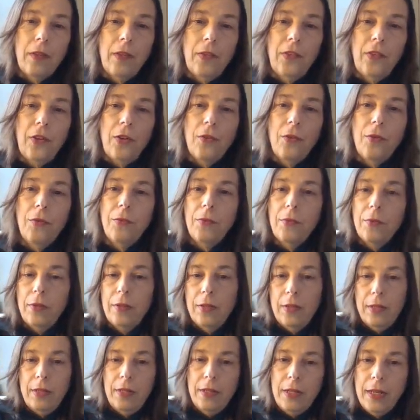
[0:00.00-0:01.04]
So
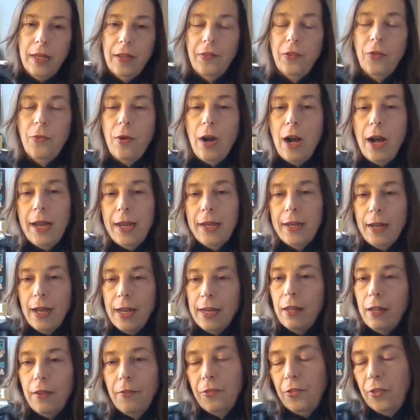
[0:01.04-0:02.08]
I
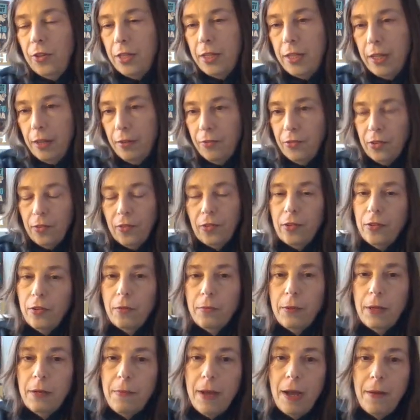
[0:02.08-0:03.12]
love CTFs. It's a
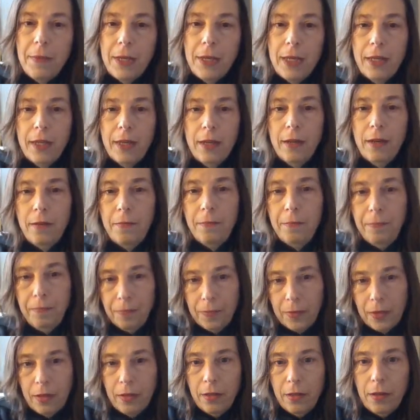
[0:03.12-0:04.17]
little bit about me.
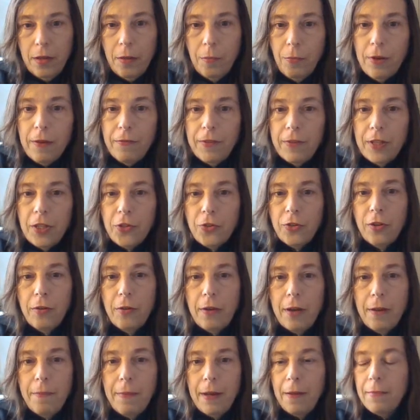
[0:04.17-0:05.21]
A brief intro
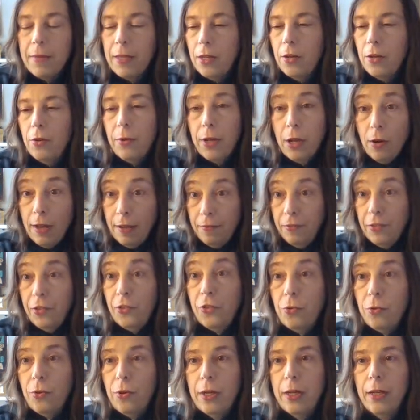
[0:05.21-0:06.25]
about me. We all have a
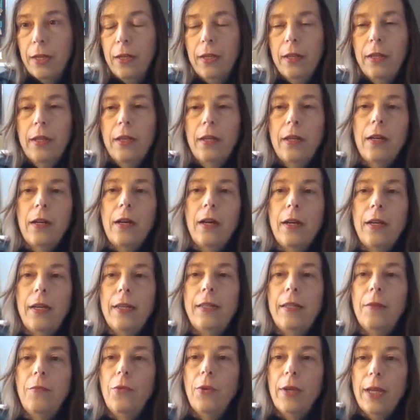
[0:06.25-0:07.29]
story,
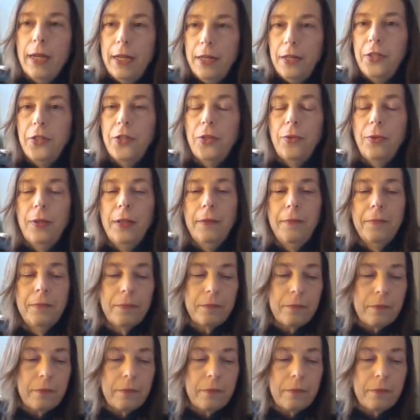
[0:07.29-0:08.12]
and then we'll get into it.